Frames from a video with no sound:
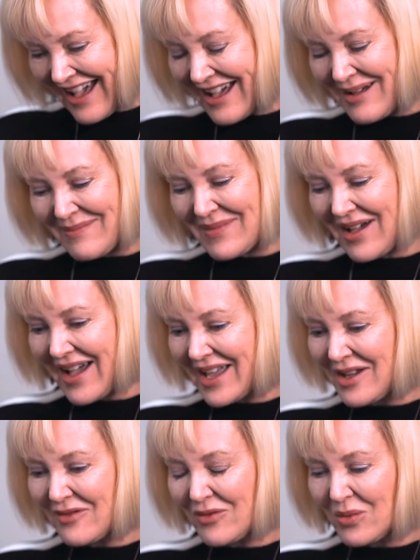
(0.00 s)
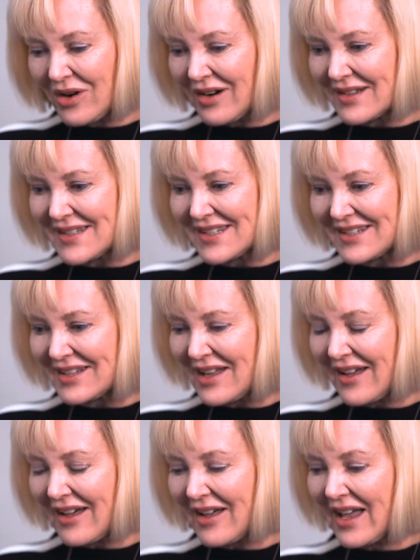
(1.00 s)
I have worked,
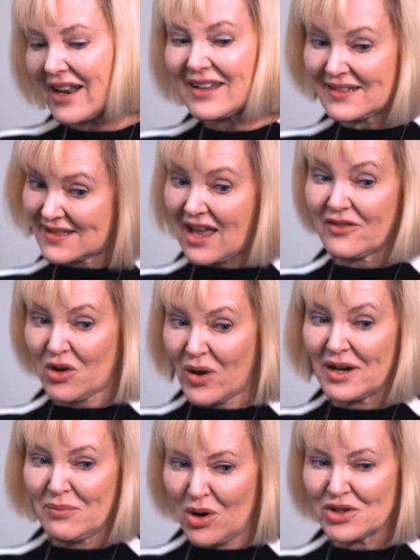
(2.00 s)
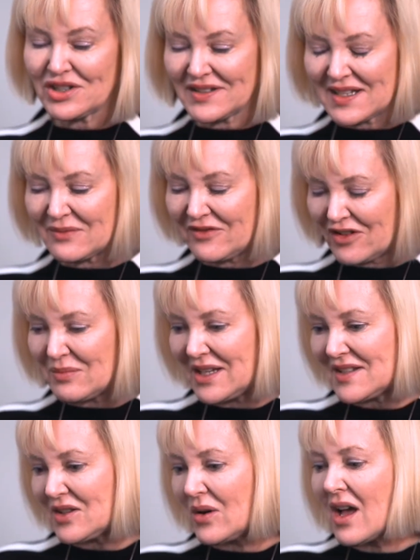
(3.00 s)
and it's quite emotional for me
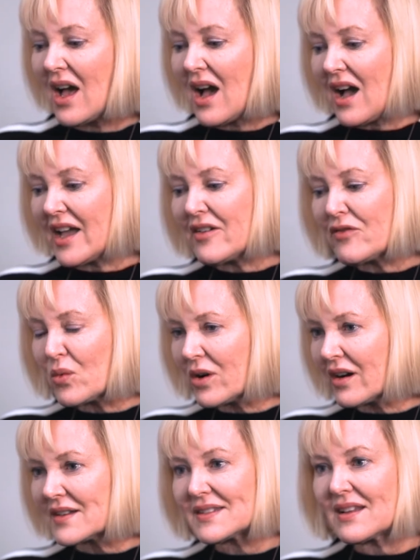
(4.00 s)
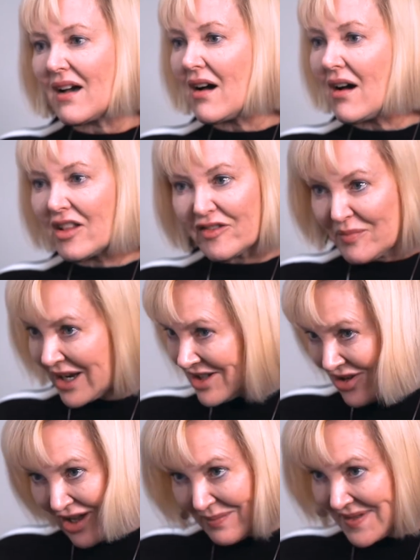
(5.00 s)
too. I have worked, all of my
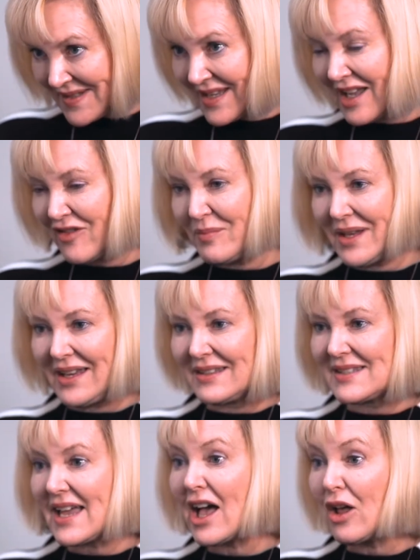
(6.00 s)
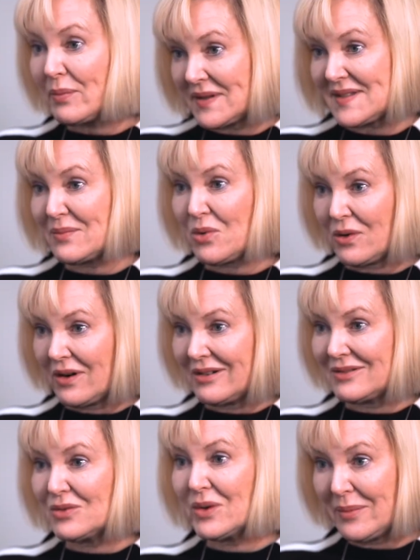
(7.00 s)
jobs have been to help and support
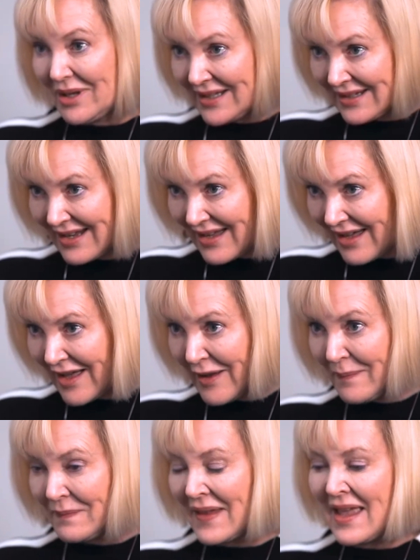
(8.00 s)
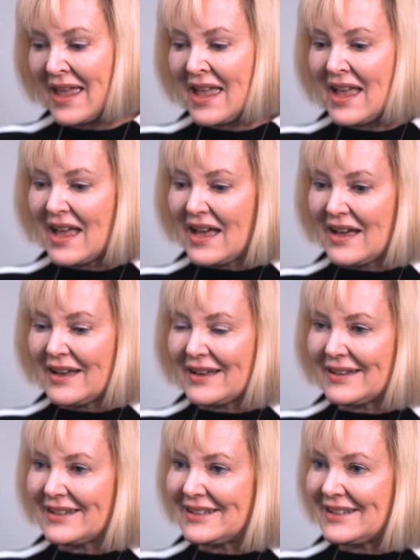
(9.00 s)
women,
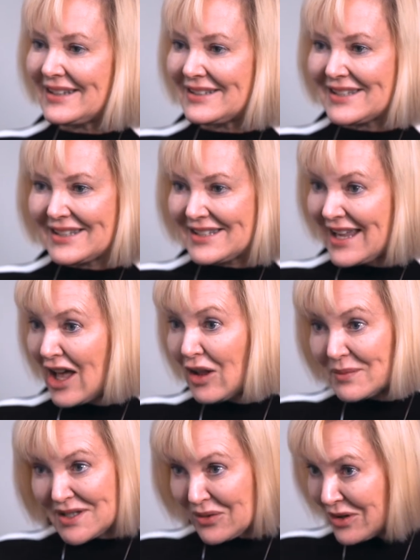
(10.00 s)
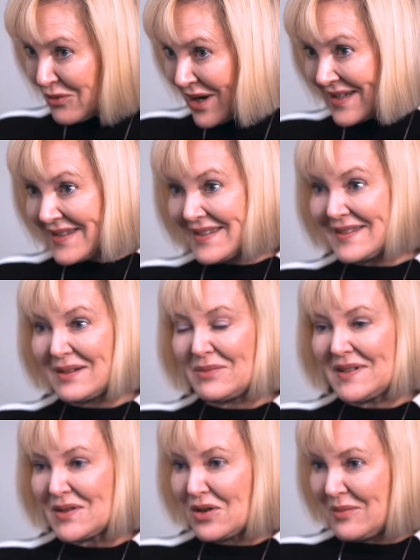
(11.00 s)
to help deal with racism,
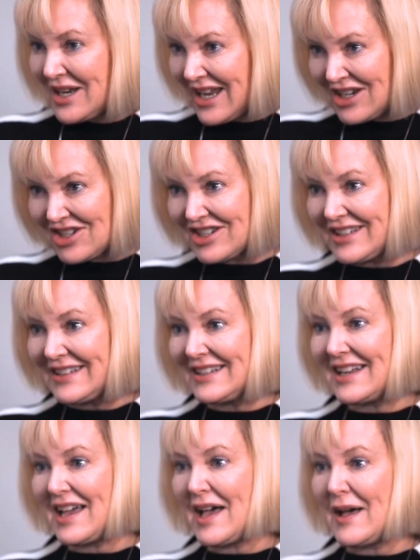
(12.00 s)
discrimination.